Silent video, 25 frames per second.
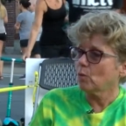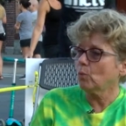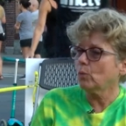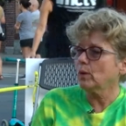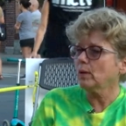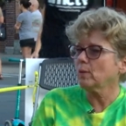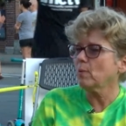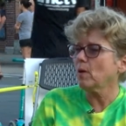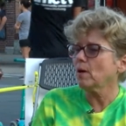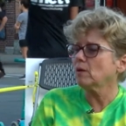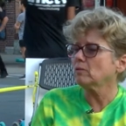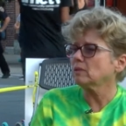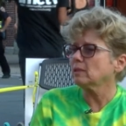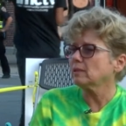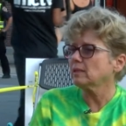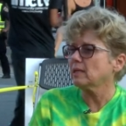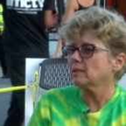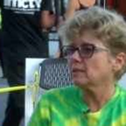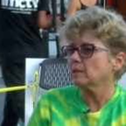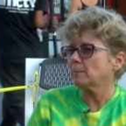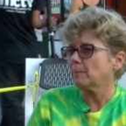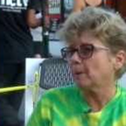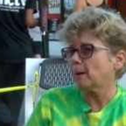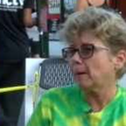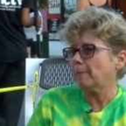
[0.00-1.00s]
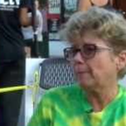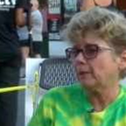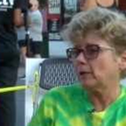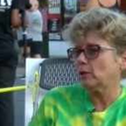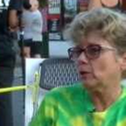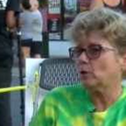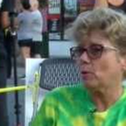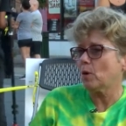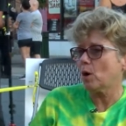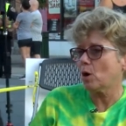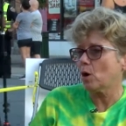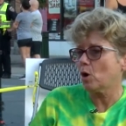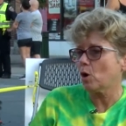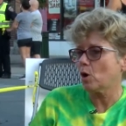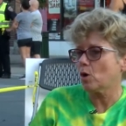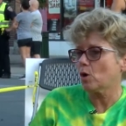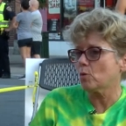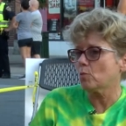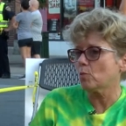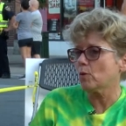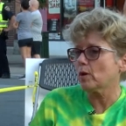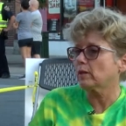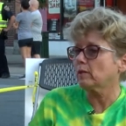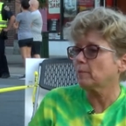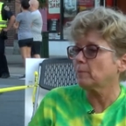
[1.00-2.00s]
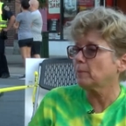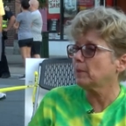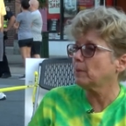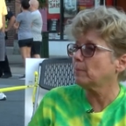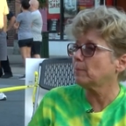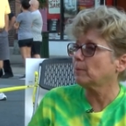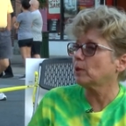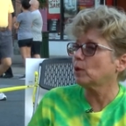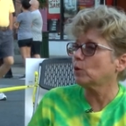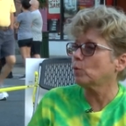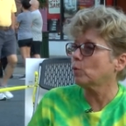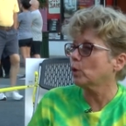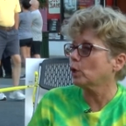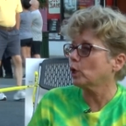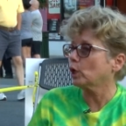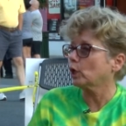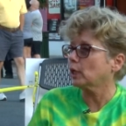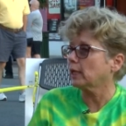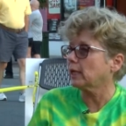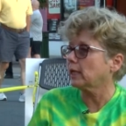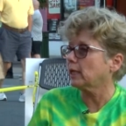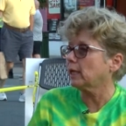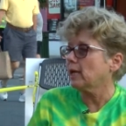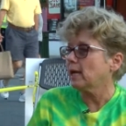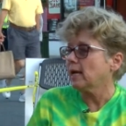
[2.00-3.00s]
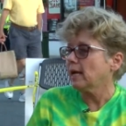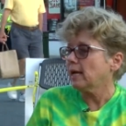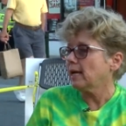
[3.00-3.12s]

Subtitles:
We won't send a puppy to a home where the people are working